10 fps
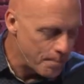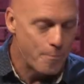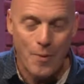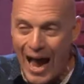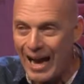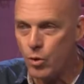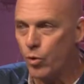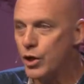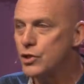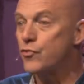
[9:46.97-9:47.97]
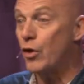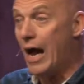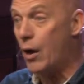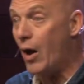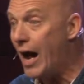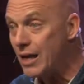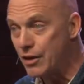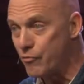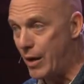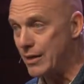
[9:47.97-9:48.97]
backwards for how I
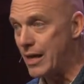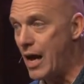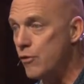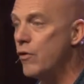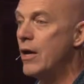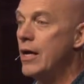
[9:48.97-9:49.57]
live my life